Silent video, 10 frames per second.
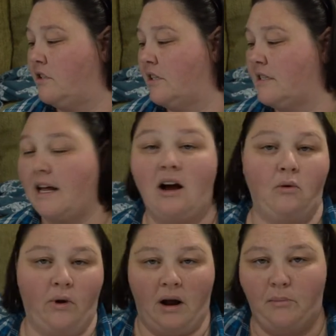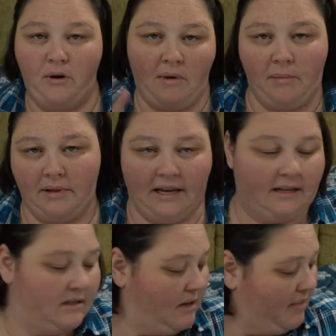just out where I put my
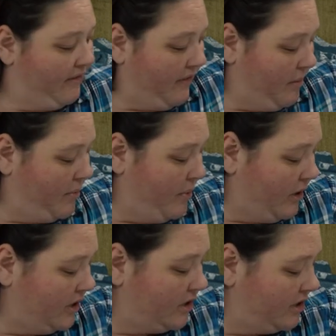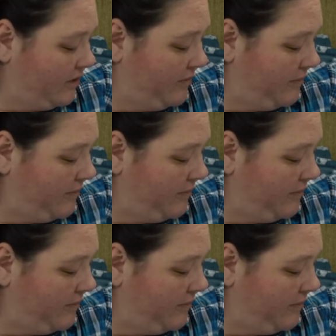plants on my front porch.